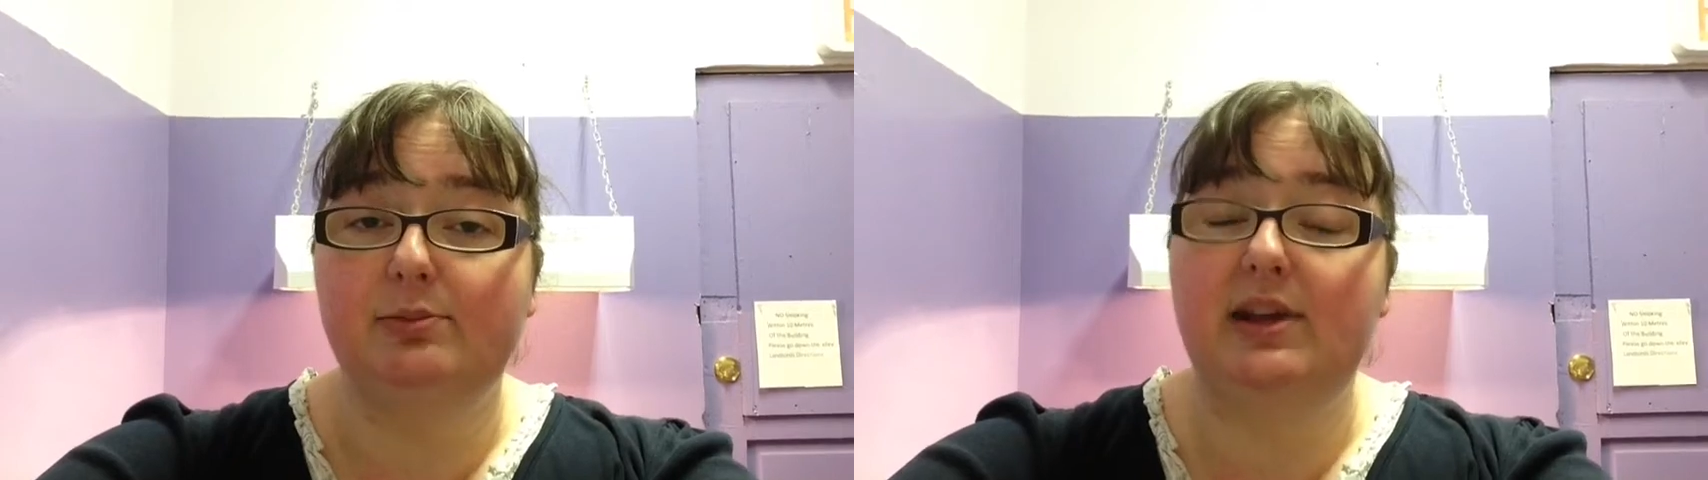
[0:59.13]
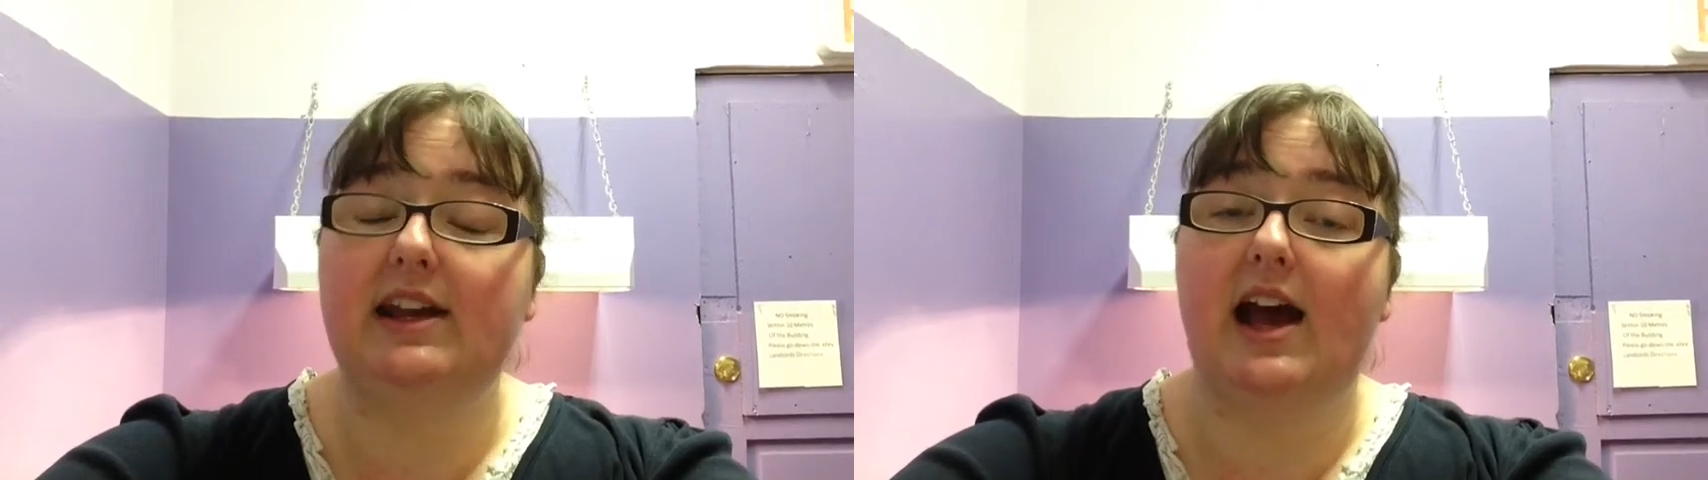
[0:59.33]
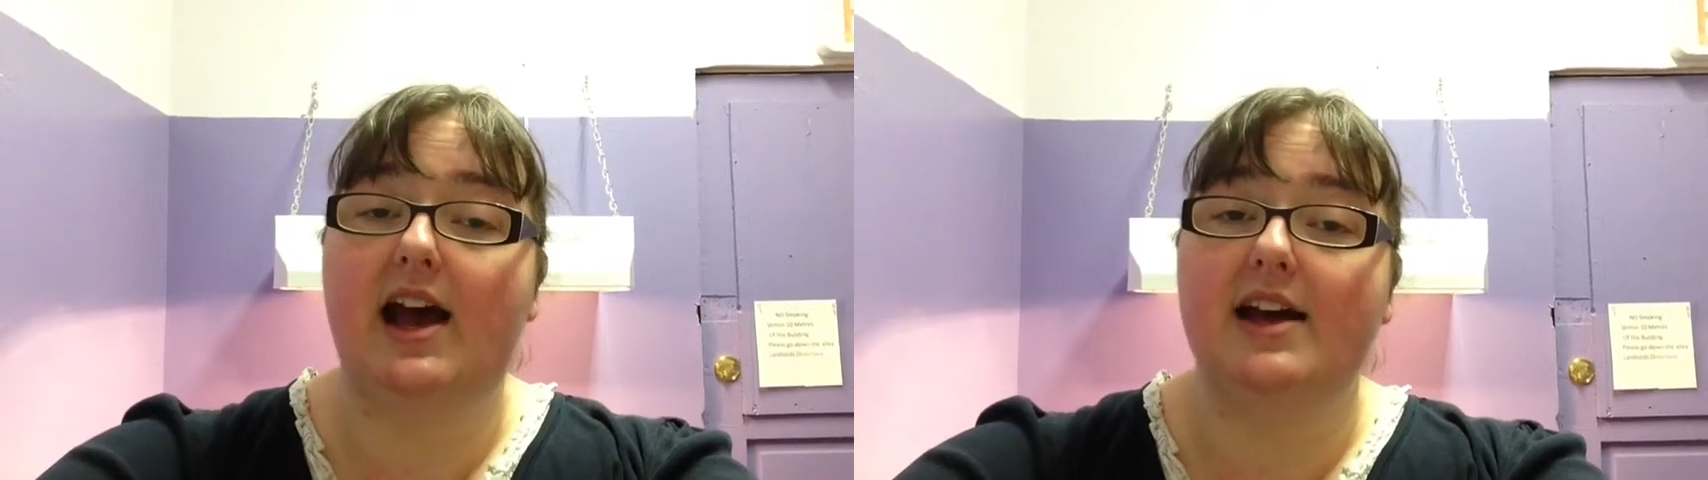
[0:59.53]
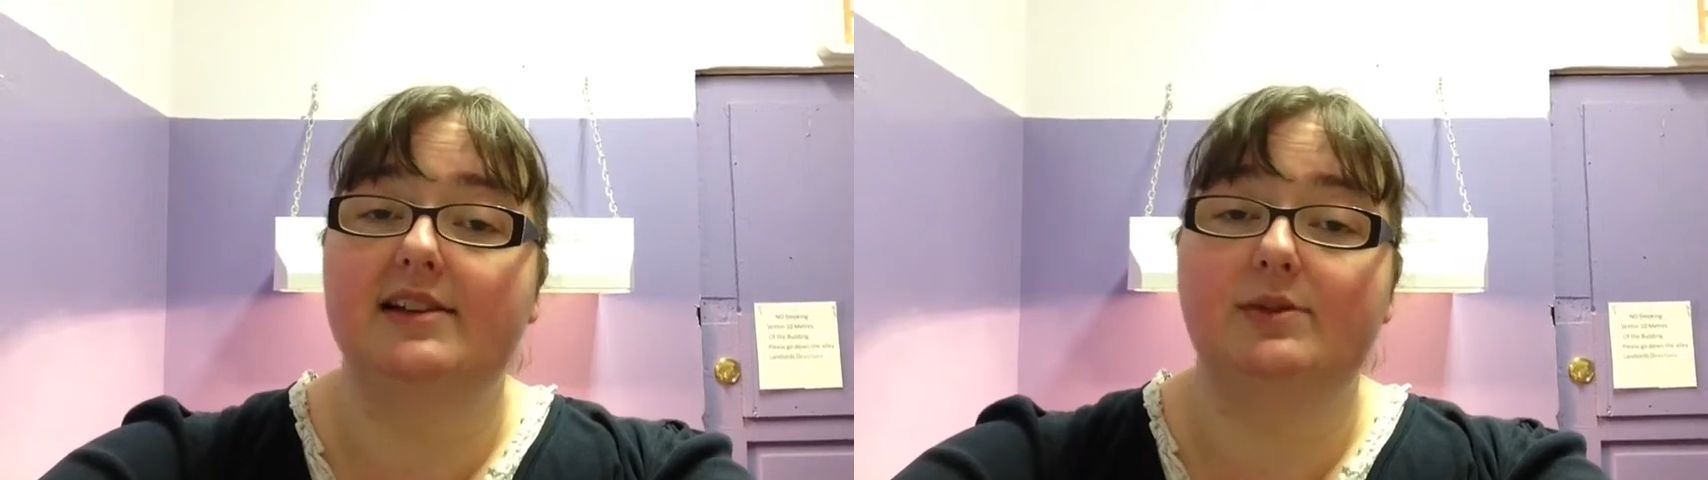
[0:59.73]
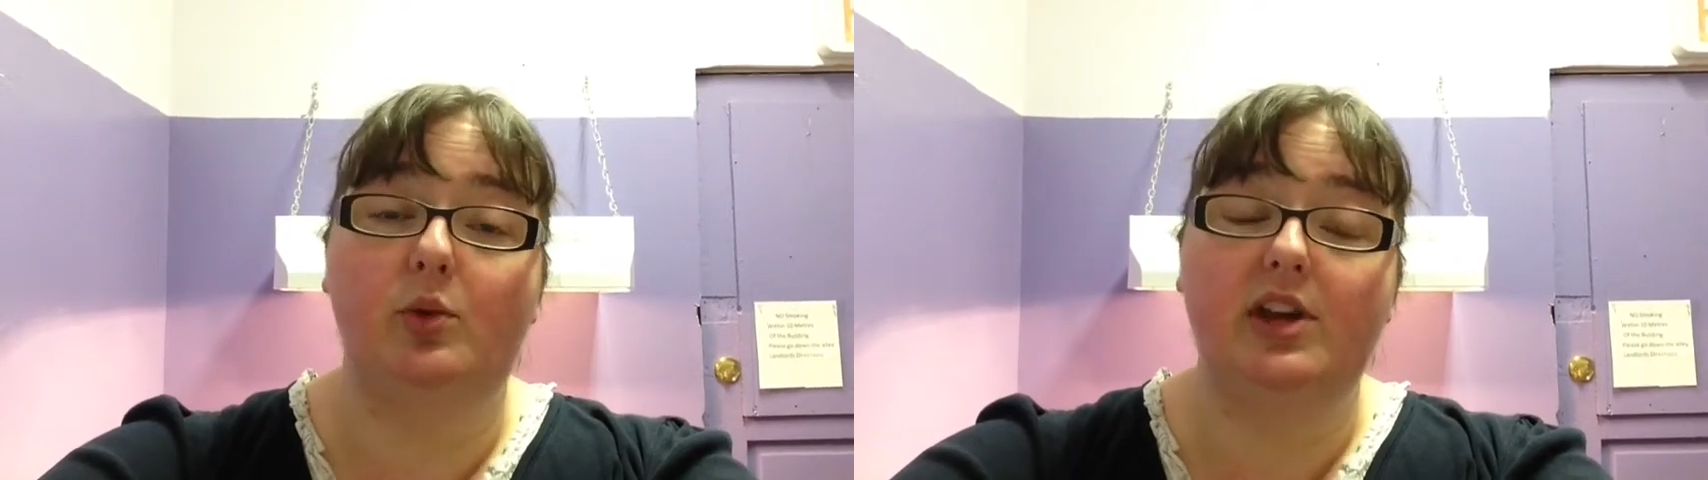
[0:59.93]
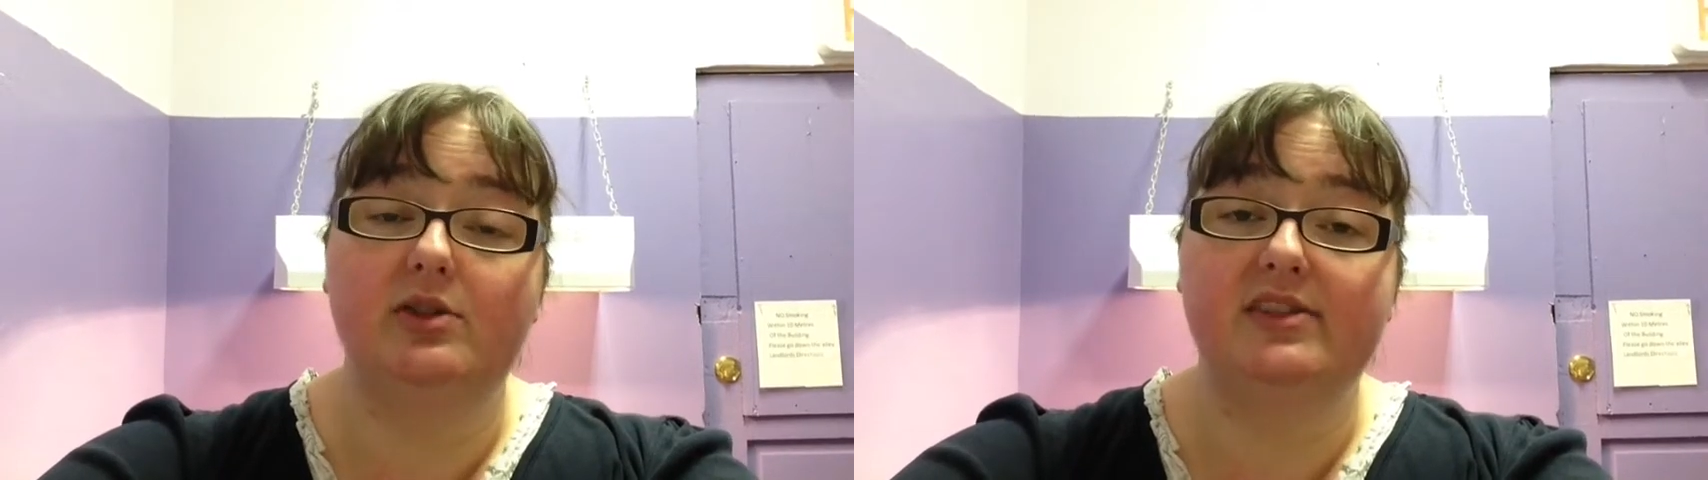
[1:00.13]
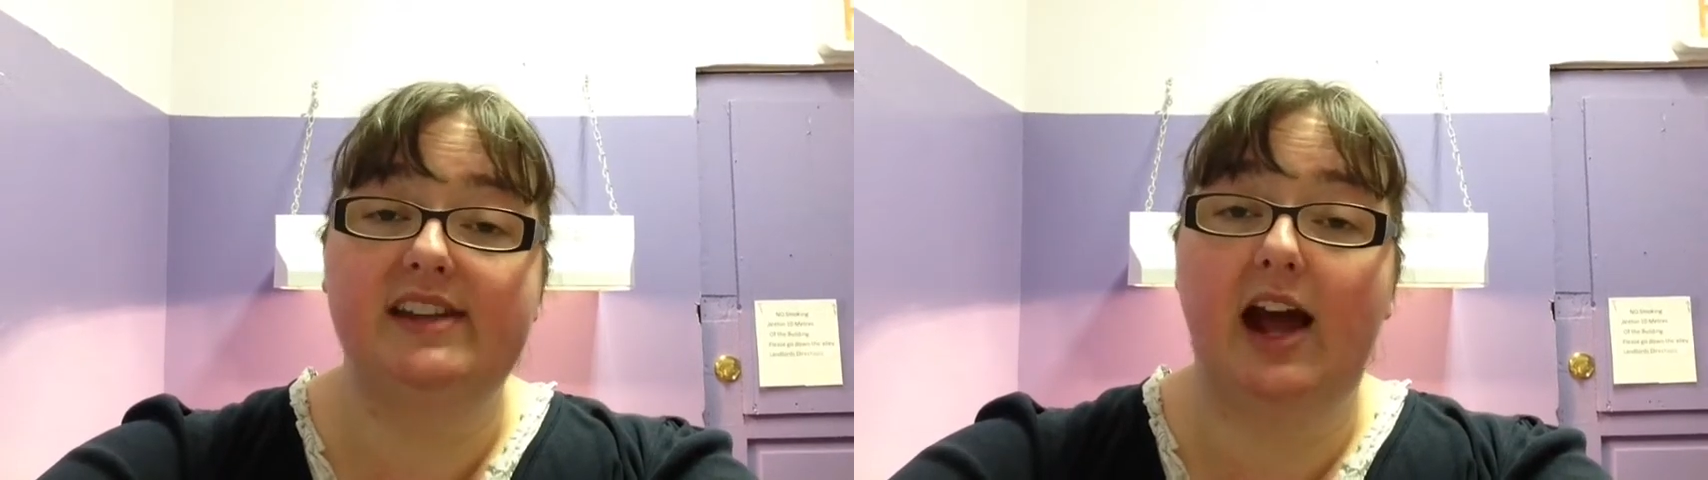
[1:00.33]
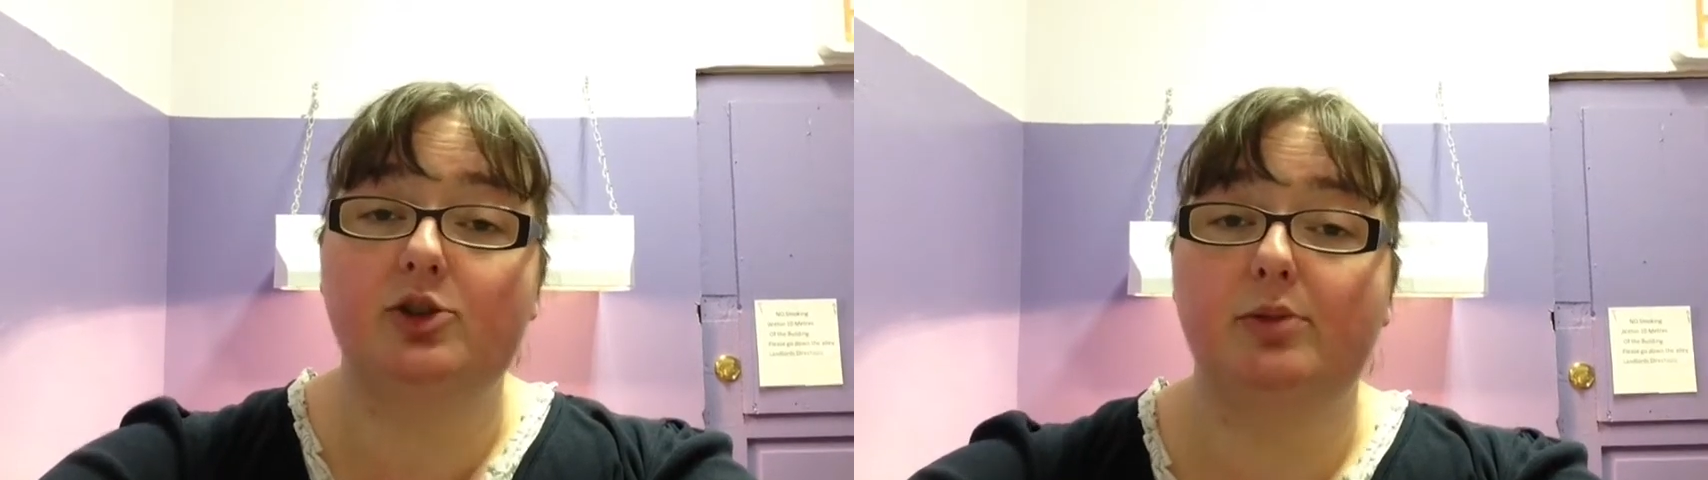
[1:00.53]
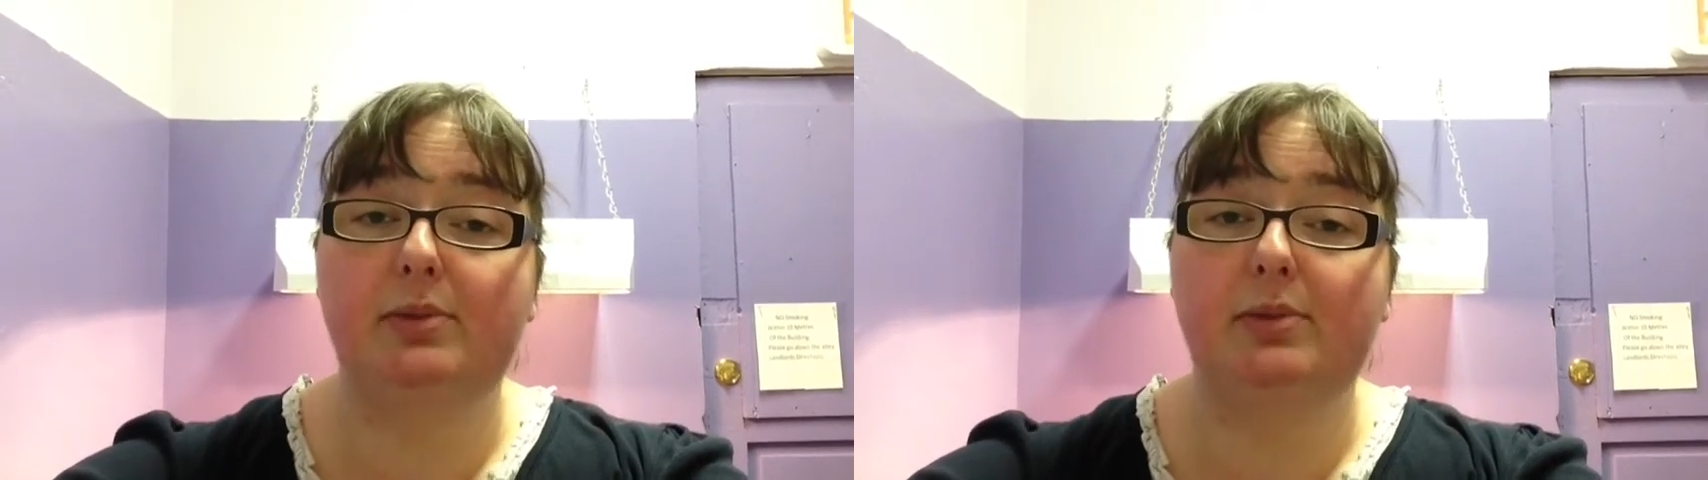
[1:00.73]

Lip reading: because we use natural